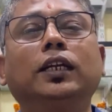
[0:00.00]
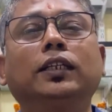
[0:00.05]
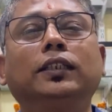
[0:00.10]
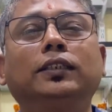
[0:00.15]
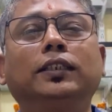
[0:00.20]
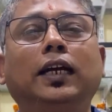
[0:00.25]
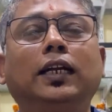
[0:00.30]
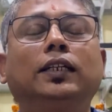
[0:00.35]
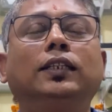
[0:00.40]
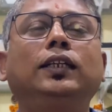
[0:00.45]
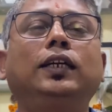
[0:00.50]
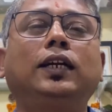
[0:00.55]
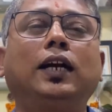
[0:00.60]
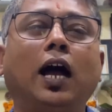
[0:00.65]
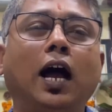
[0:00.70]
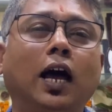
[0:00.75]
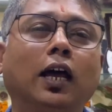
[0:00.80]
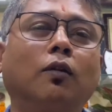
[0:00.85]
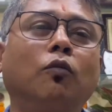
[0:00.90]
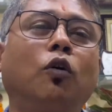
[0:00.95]
that the
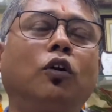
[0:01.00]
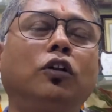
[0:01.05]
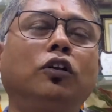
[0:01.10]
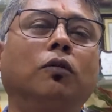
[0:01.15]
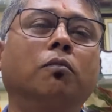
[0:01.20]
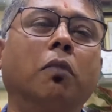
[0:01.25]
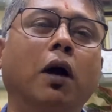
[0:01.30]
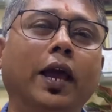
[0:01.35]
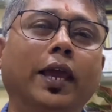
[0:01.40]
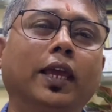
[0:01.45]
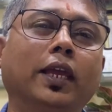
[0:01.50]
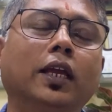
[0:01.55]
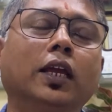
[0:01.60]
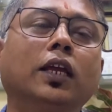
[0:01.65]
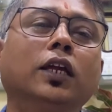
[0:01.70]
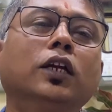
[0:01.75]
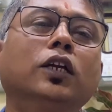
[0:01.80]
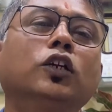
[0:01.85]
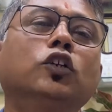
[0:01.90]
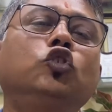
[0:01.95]
car what you're buying
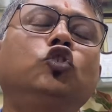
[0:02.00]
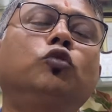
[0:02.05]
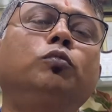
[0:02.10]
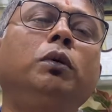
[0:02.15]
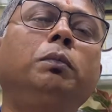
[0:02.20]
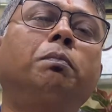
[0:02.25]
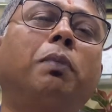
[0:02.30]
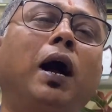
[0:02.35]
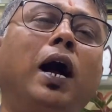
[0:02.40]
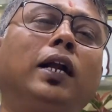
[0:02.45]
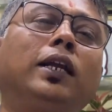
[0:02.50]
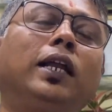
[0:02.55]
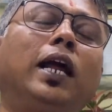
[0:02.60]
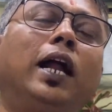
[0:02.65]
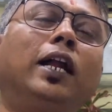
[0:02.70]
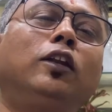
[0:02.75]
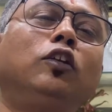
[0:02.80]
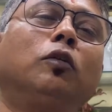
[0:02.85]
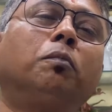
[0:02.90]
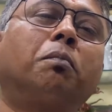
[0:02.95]
should be parked
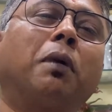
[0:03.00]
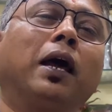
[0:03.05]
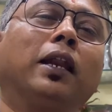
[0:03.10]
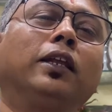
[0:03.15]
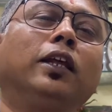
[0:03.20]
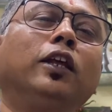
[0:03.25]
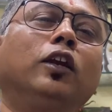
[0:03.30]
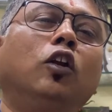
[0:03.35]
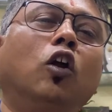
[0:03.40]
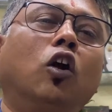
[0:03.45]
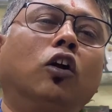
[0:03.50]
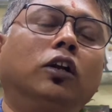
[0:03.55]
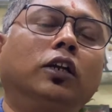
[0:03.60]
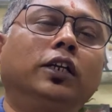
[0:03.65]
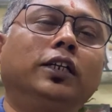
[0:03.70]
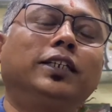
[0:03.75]
at your parking lot.